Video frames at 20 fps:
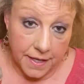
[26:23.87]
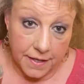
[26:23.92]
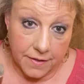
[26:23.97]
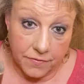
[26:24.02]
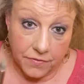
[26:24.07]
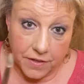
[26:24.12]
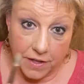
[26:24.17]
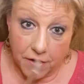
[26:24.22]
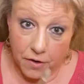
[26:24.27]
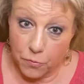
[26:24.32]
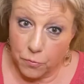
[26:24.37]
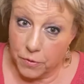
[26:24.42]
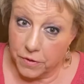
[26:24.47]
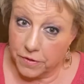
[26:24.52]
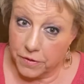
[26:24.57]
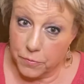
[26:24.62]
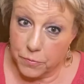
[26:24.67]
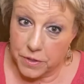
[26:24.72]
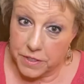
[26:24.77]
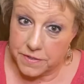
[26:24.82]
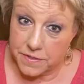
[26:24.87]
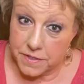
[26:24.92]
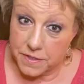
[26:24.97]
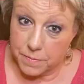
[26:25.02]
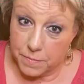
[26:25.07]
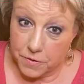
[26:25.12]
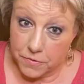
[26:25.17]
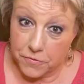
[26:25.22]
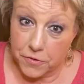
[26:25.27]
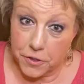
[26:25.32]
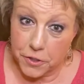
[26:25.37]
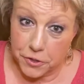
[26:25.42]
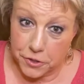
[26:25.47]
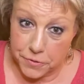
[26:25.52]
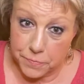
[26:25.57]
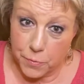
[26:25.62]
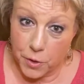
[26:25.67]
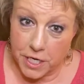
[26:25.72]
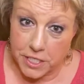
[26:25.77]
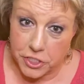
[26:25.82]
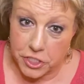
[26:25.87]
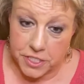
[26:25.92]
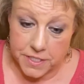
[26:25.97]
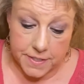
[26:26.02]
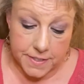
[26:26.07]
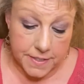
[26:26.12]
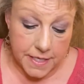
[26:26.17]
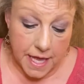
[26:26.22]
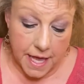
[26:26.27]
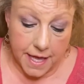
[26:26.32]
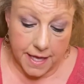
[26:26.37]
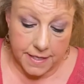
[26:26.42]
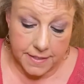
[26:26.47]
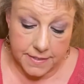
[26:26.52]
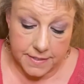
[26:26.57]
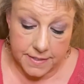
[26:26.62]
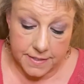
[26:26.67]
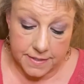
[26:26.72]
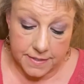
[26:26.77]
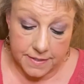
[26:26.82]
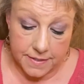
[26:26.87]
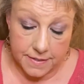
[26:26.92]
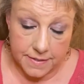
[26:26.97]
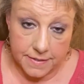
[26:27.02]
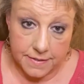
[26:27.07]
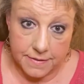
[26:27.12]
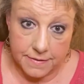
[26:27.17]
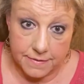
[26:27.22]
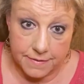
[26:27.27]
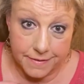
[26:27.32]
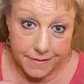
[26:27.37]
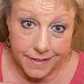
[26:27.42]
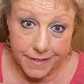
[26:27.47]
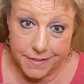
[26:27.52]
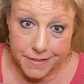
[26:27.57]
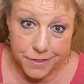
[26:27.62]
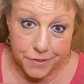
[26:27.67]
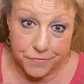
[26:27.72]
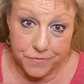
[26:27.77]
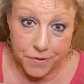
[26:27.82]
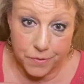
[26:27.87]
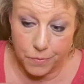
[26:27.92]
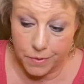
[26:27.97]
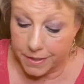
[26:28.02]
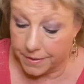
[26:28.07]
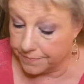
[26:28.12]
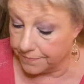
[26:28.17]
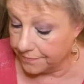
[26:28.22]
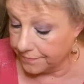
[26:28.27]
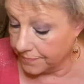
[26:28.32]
They are really reasonable for good brushes, and you get 2 for 1.